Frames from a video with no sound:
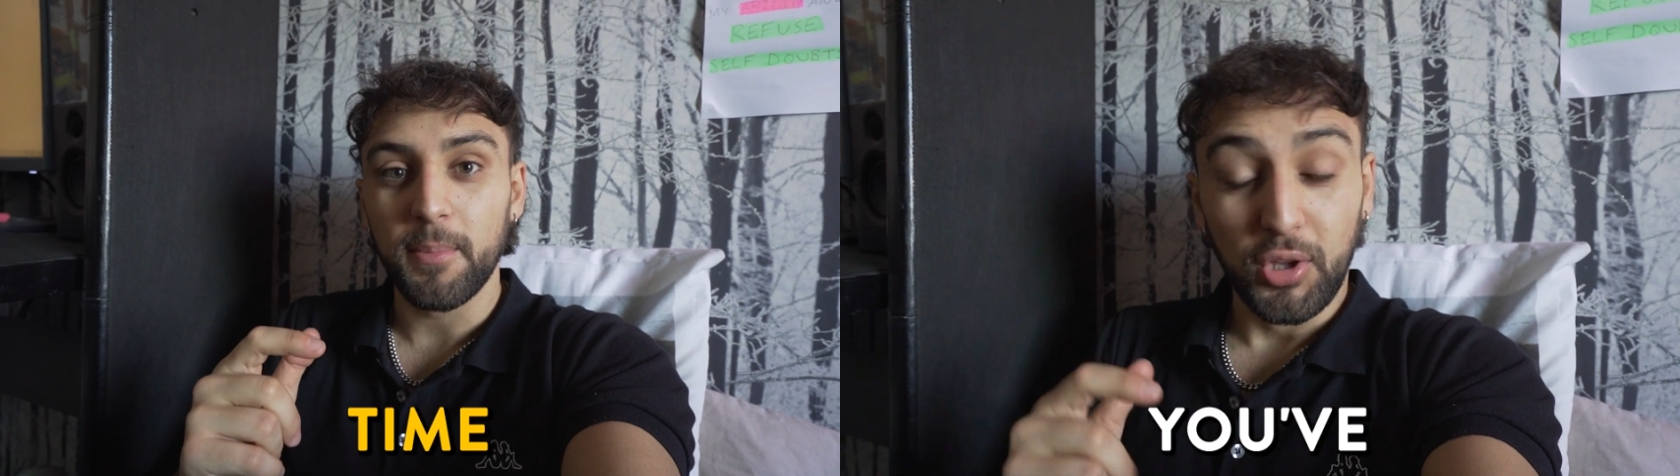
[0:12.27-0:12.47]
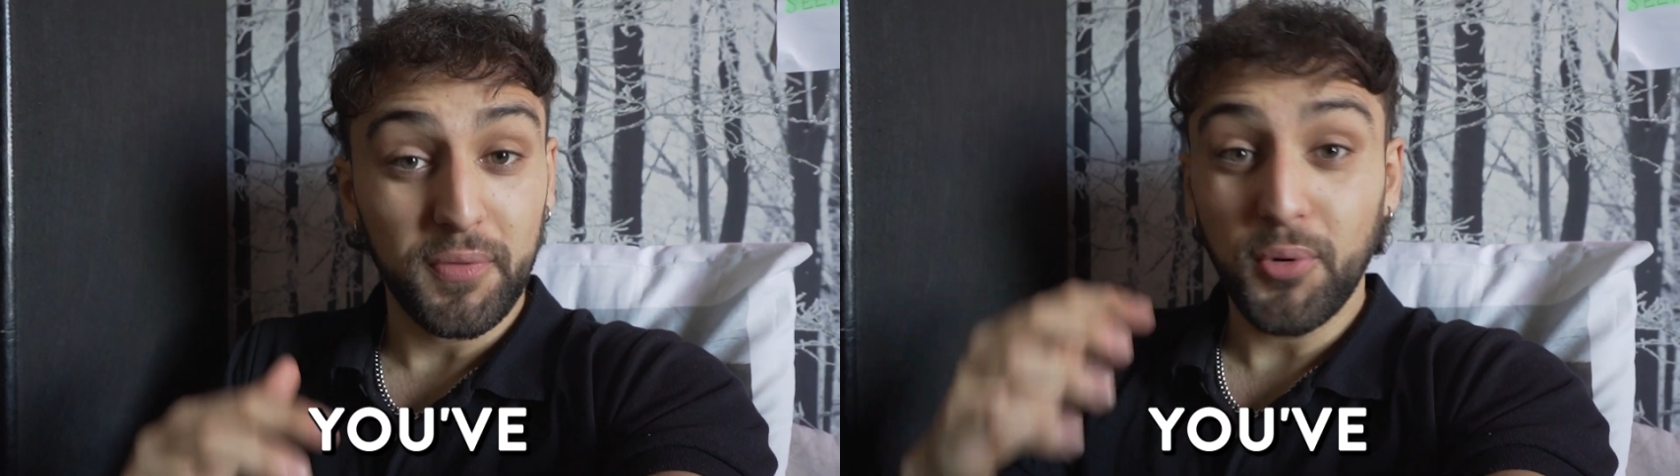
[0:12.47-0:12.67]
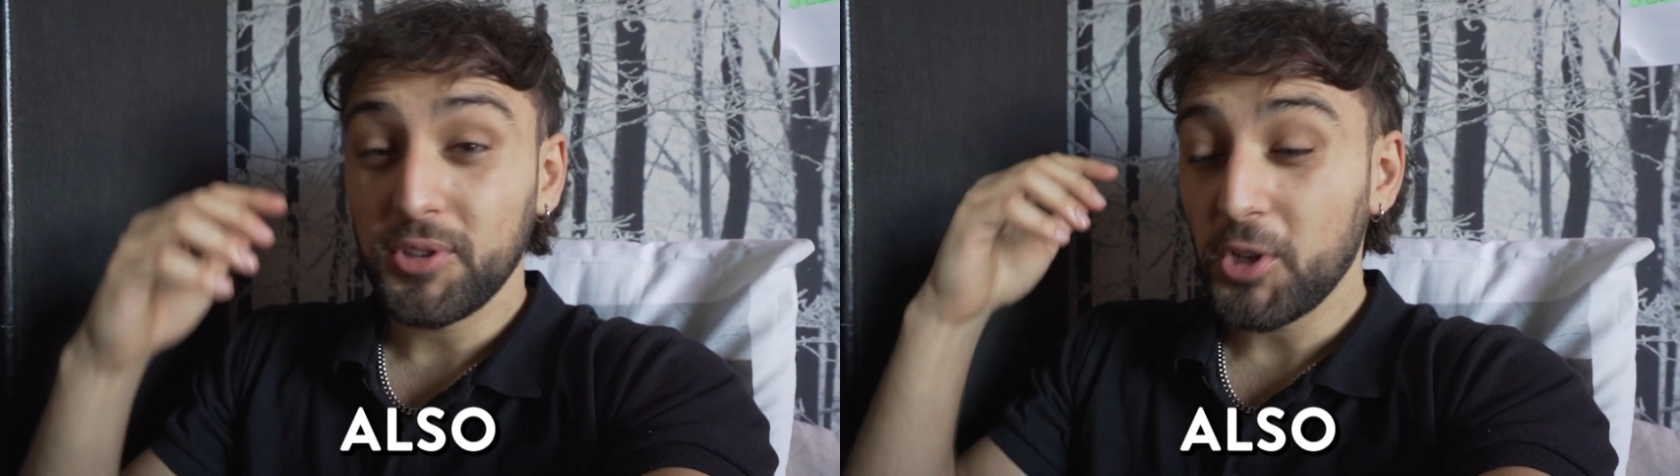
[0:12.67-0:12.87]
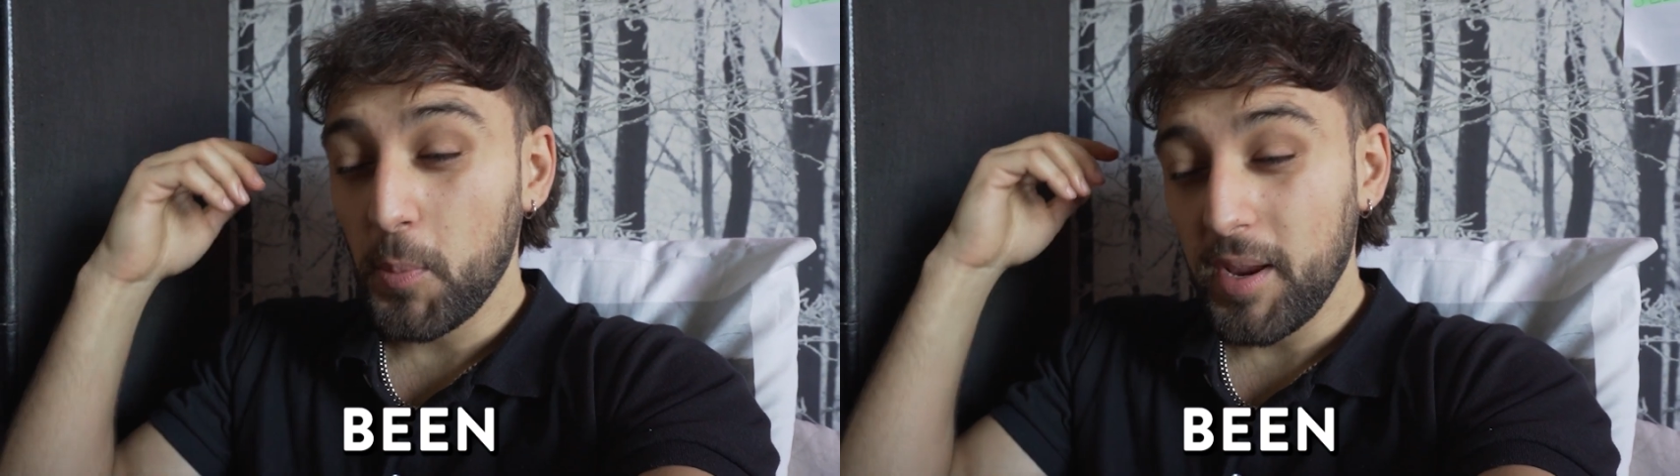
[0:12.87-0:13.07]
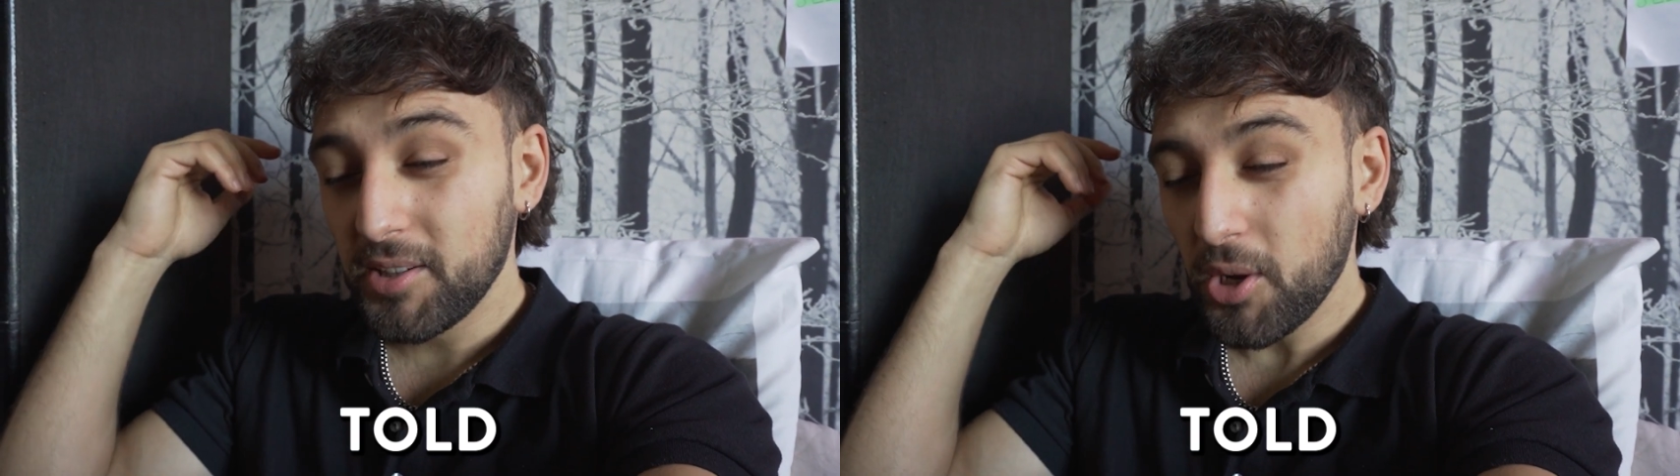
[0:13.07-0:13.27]
You've also
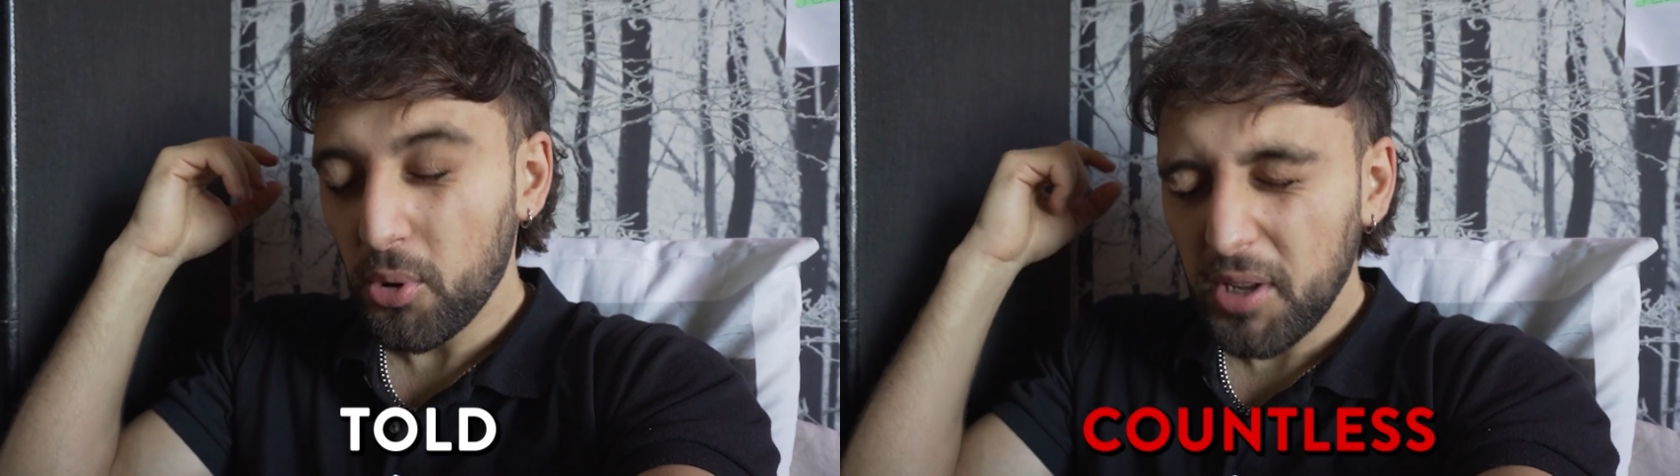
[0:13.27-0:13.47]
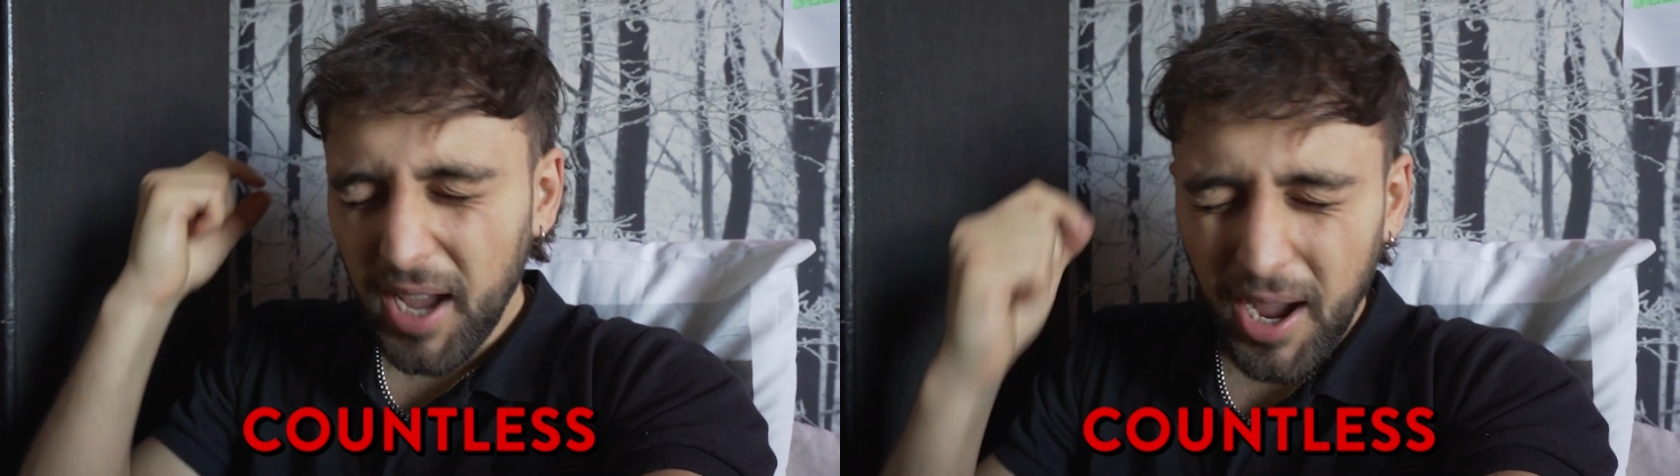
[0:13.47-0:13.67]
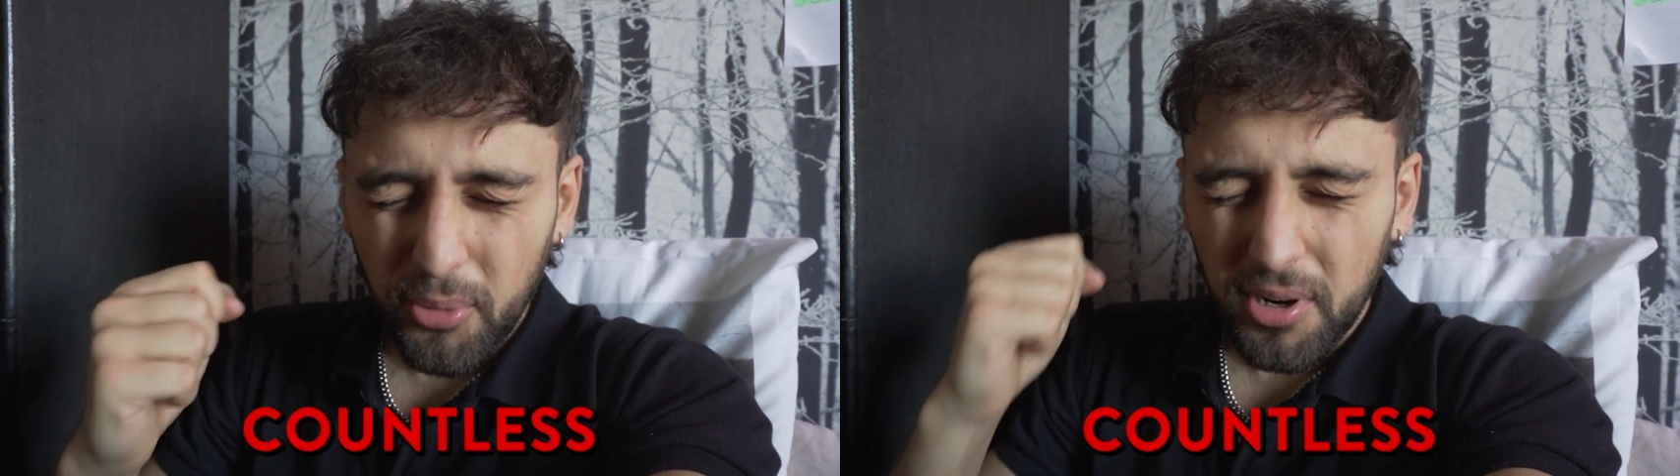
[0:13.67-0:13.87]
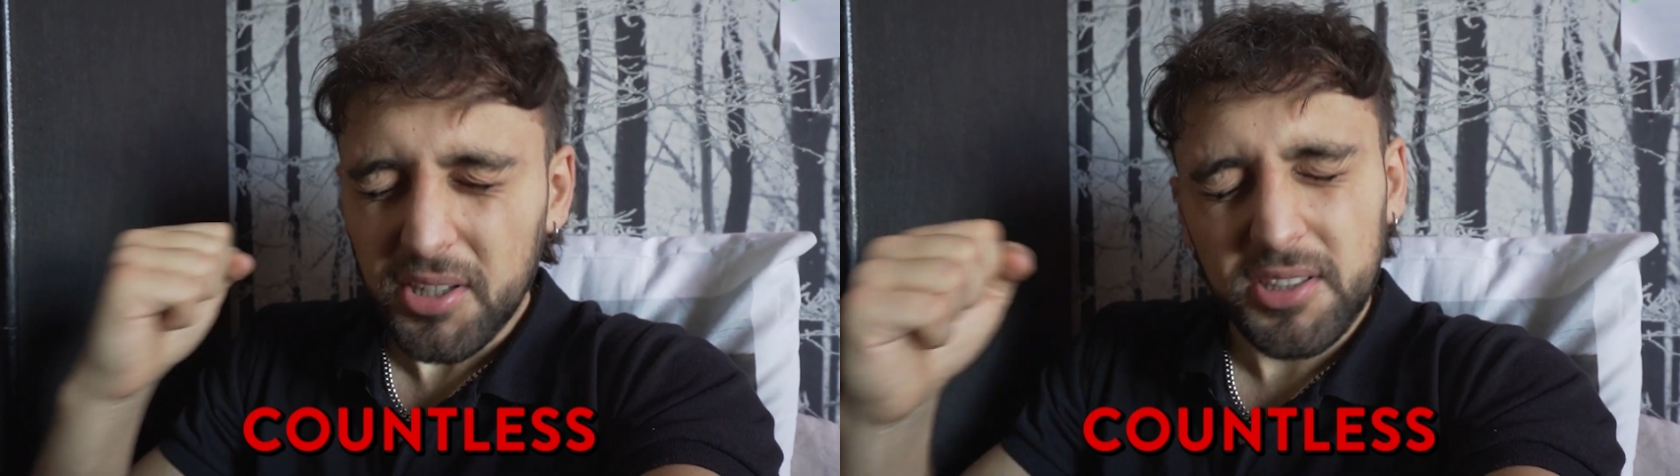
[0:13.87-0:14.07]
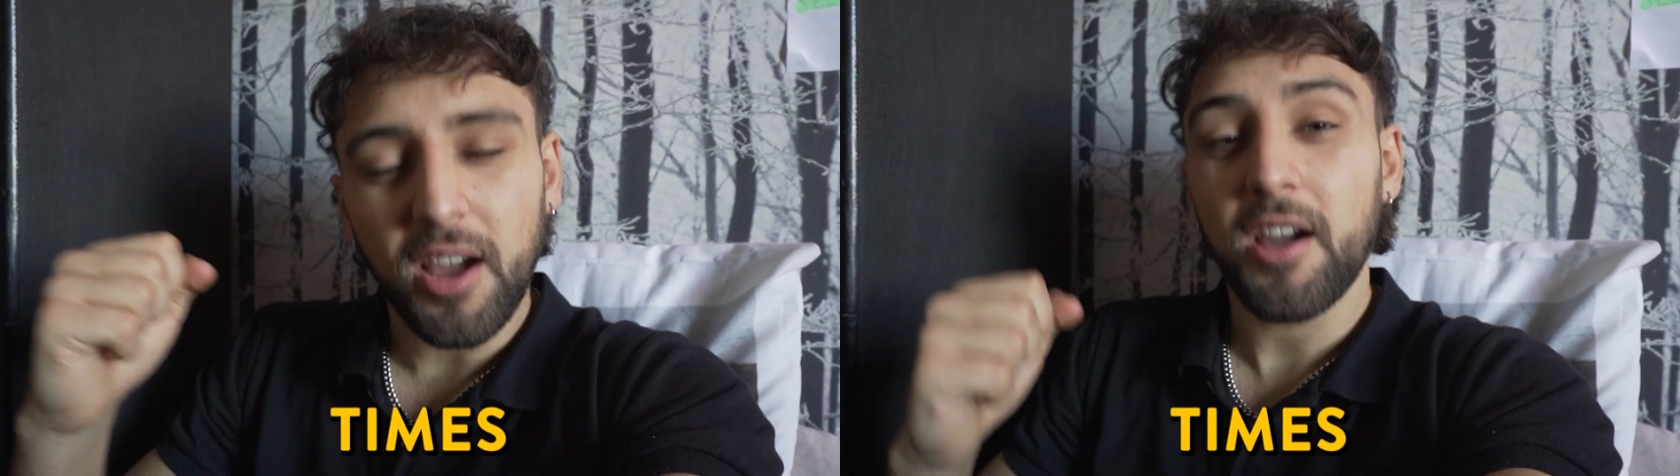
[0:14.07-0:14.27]
been told
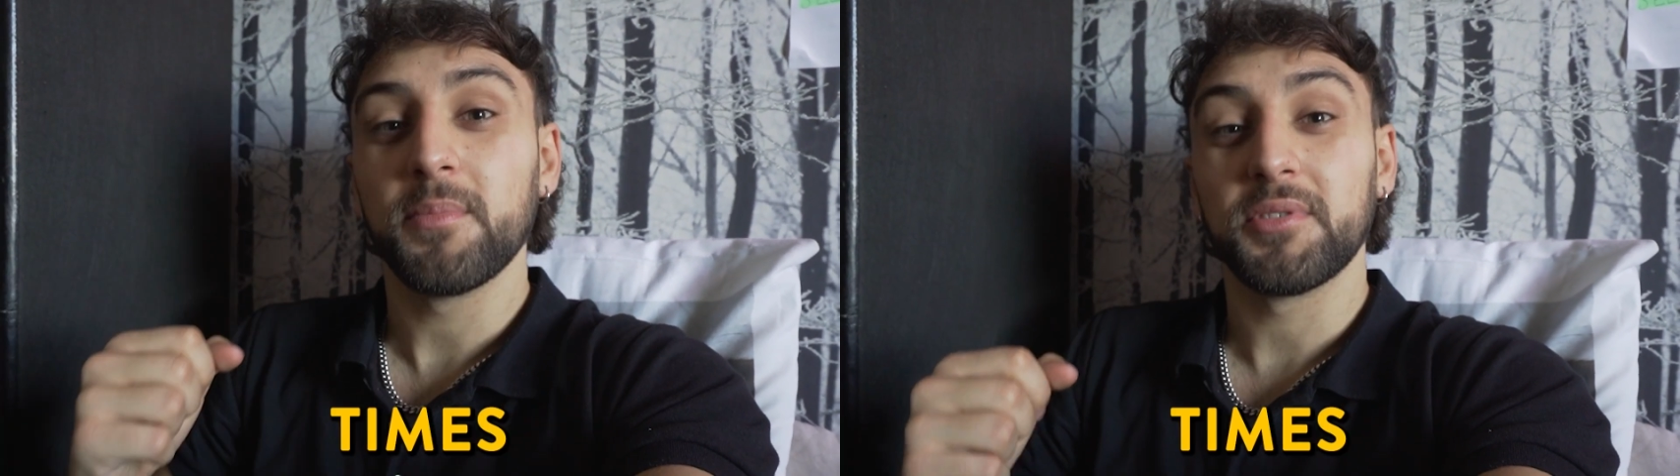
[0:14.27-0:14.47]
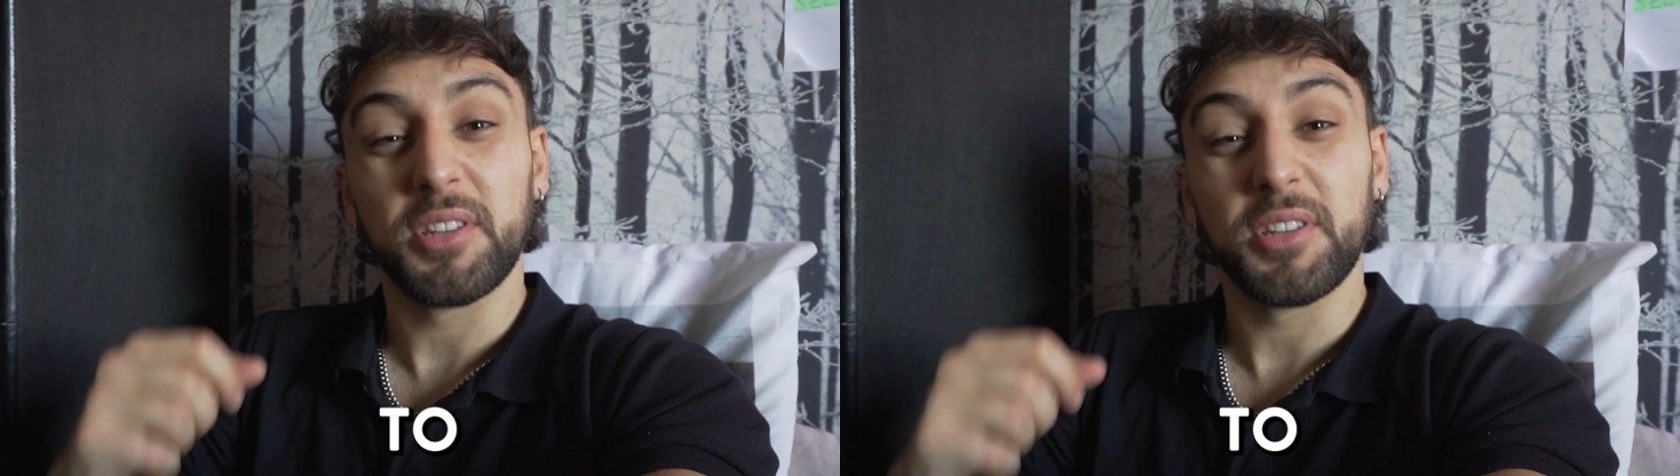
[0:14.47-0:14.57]
countless times